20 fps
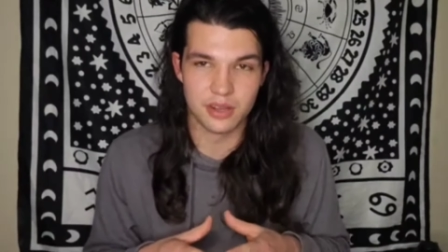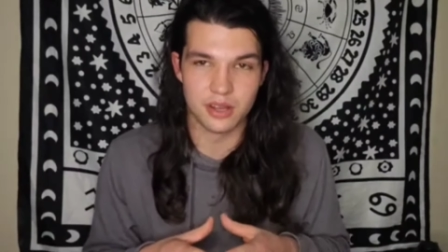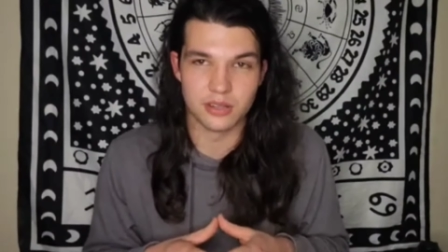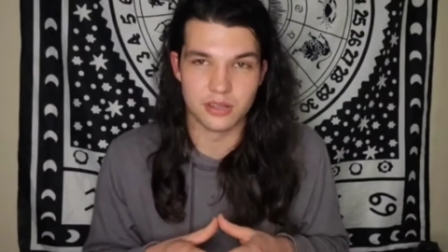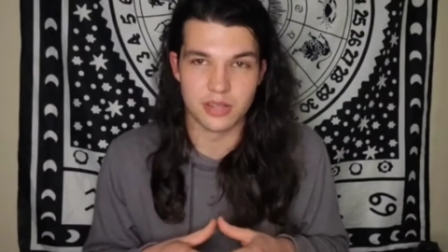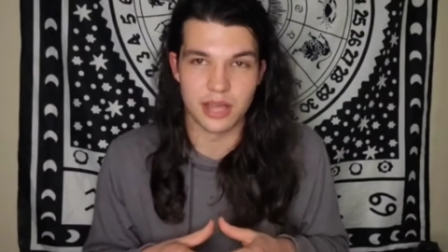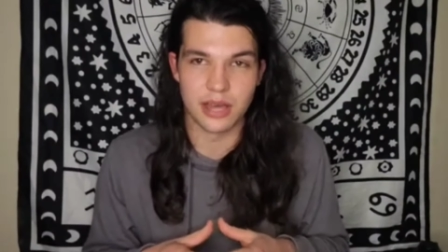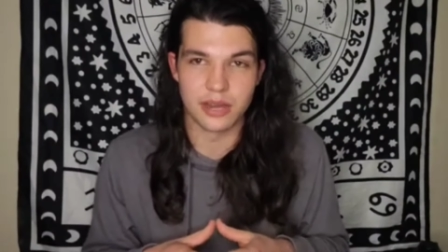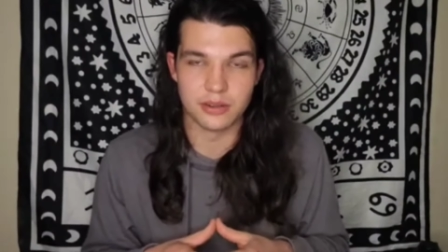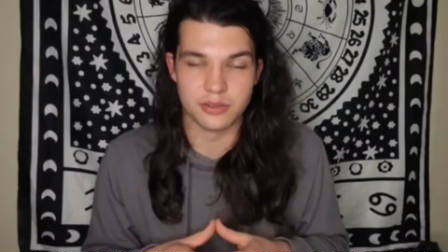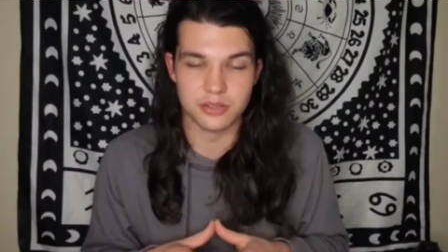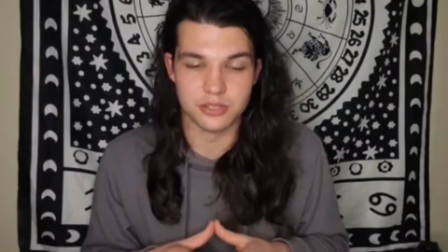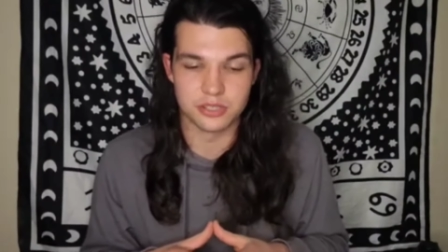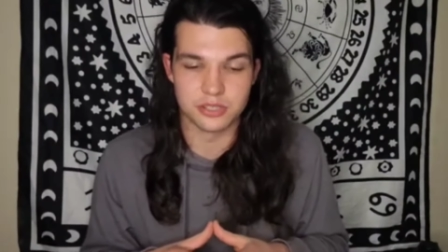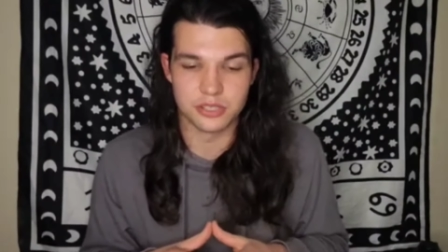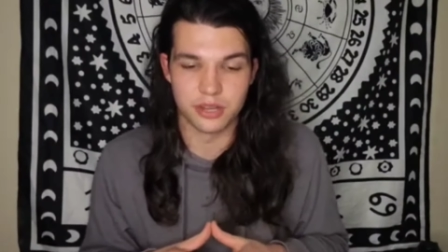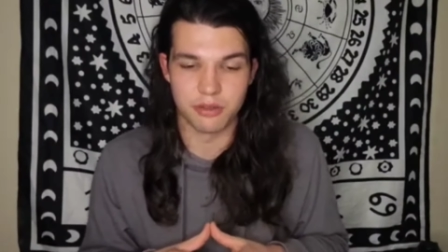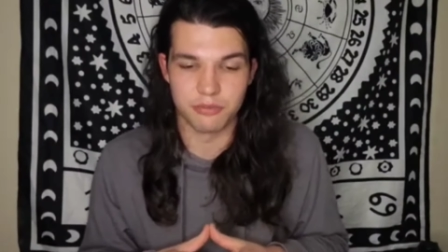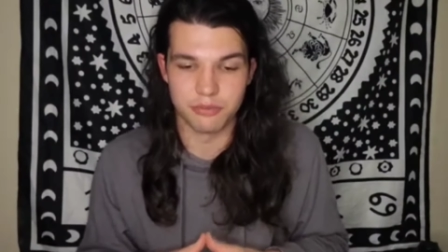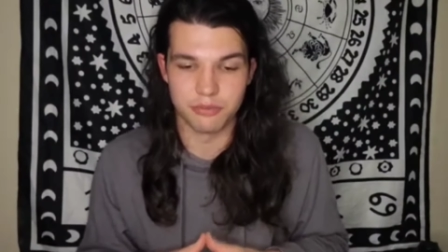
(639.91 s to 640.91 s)
a lot of the
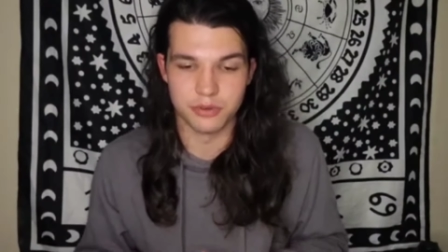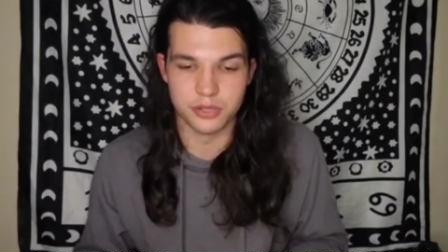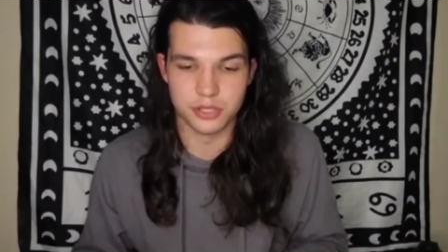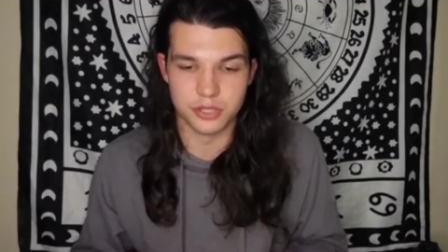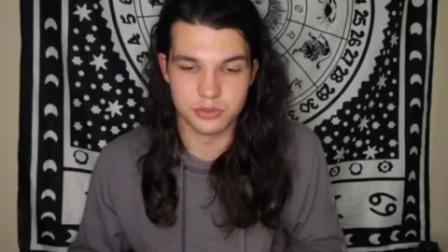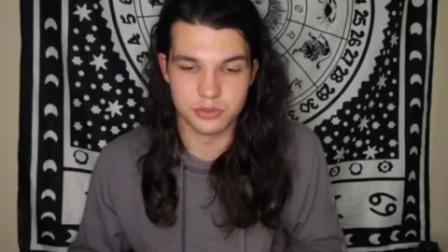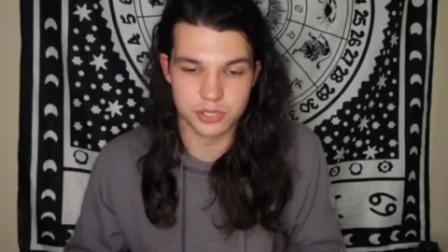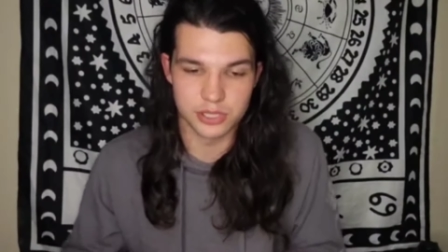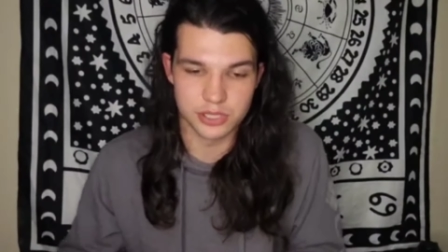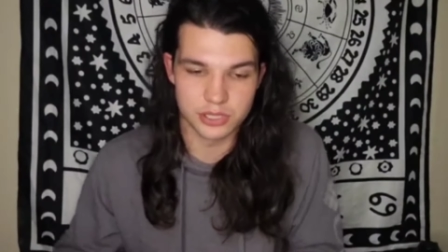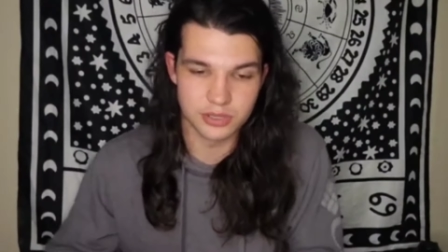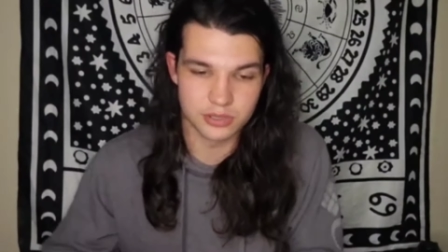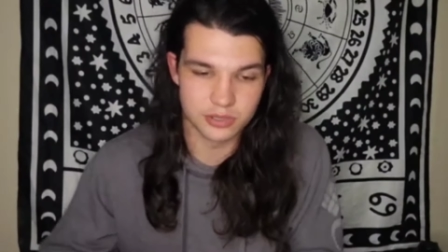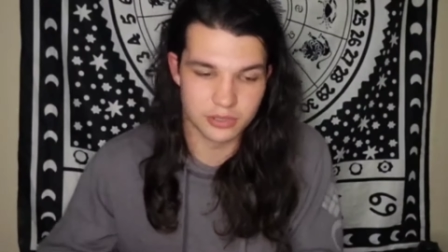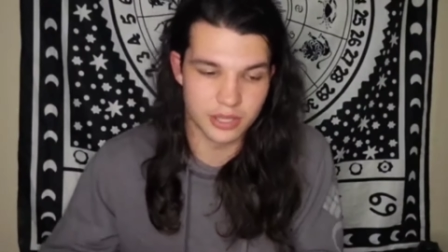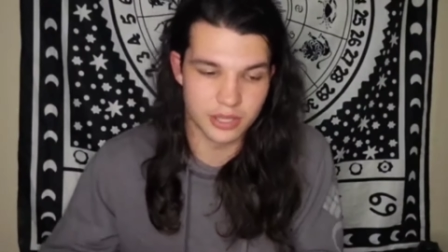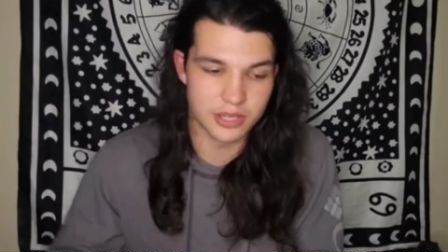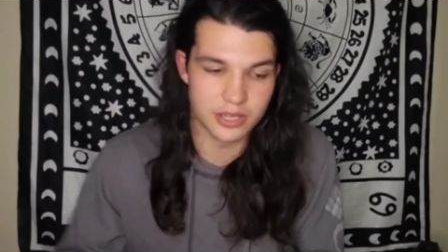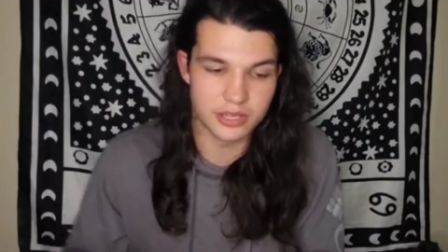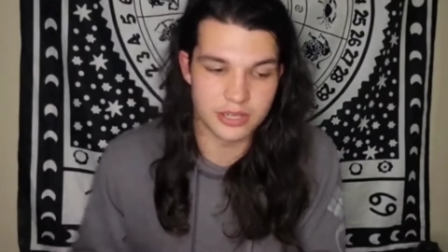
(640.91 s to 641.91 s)
stuff they're using.
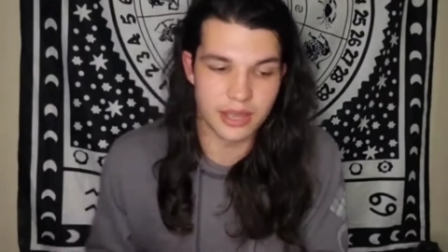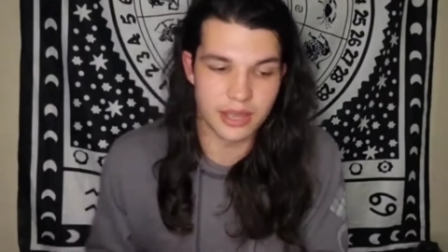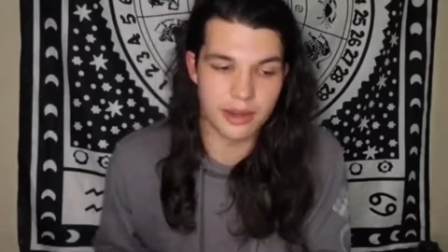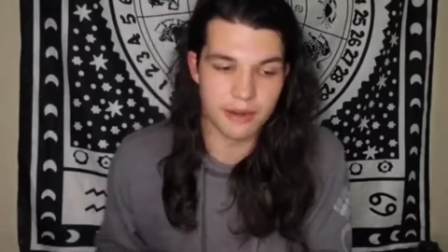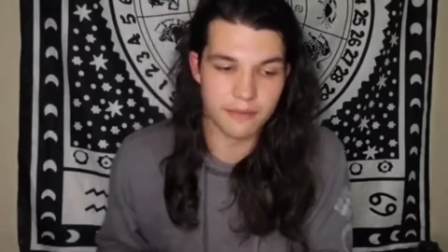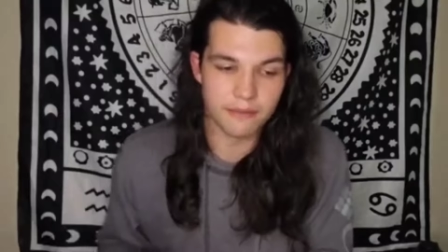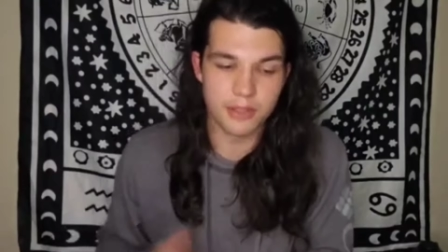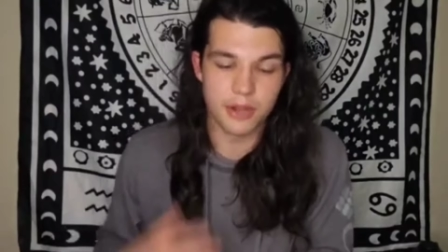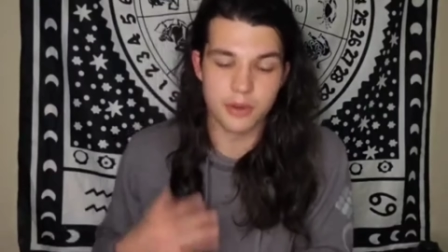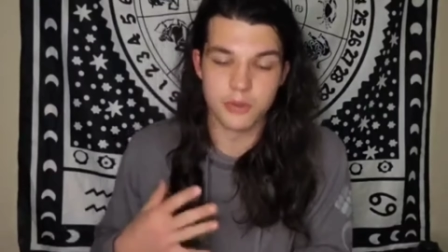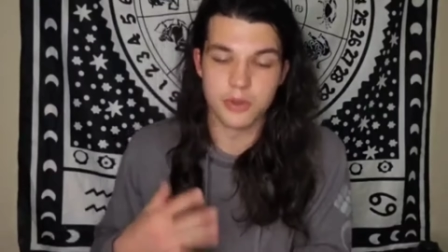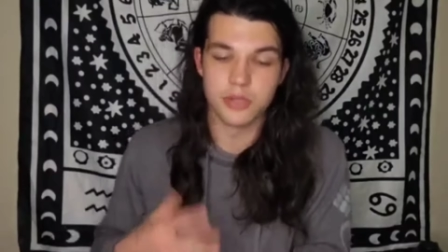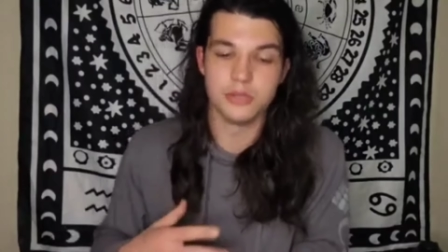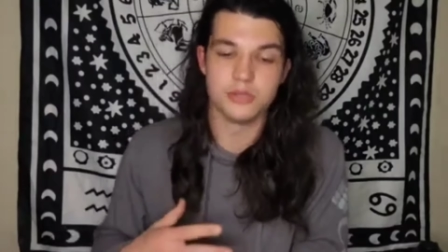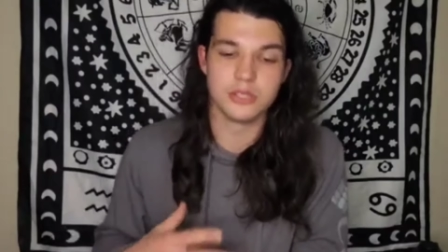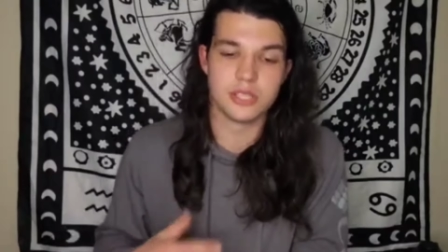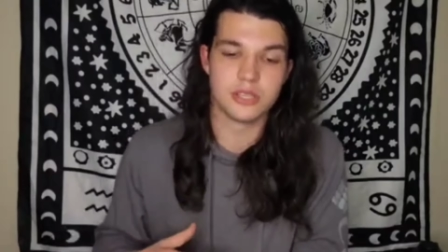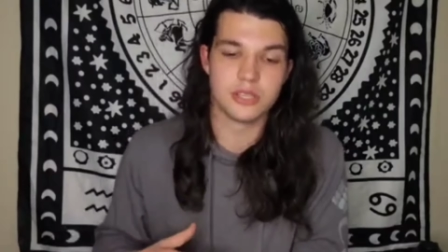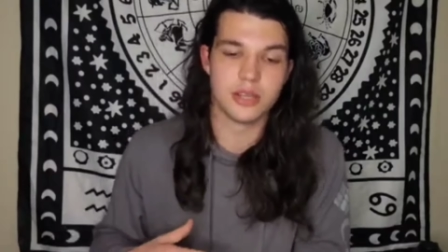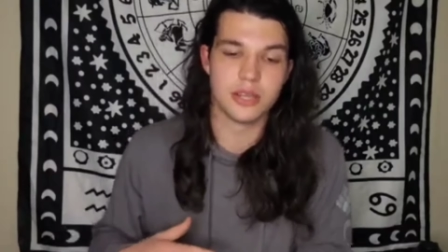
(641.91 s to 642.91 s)
Like, again, if they were
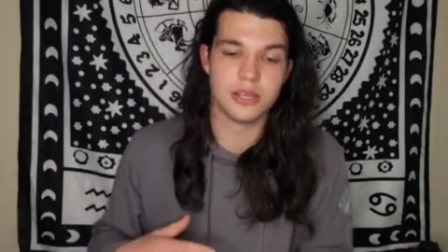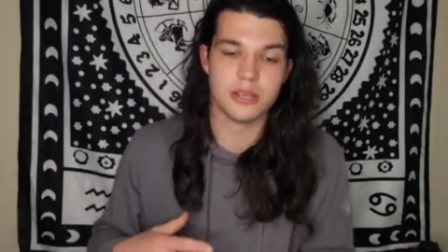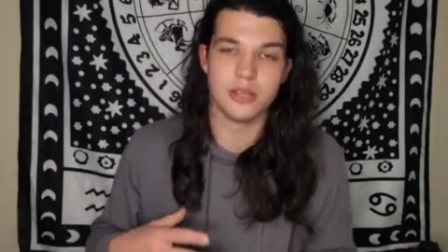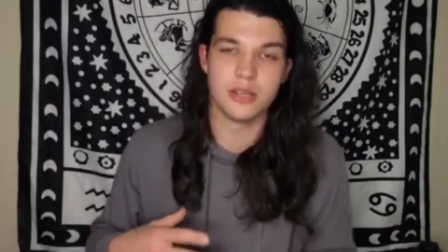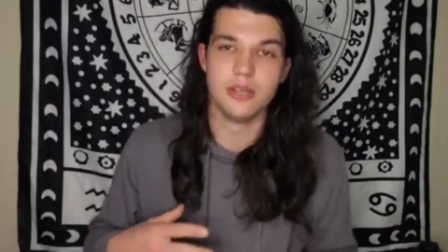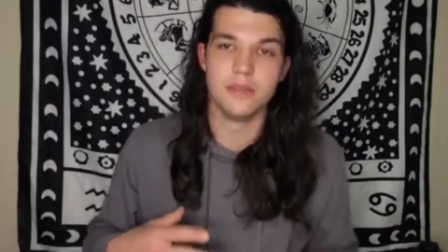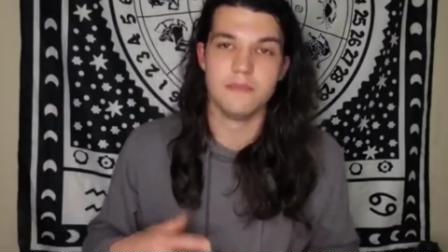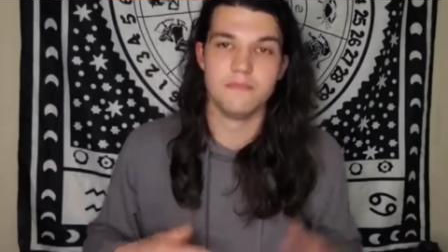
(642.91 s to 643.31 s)
using like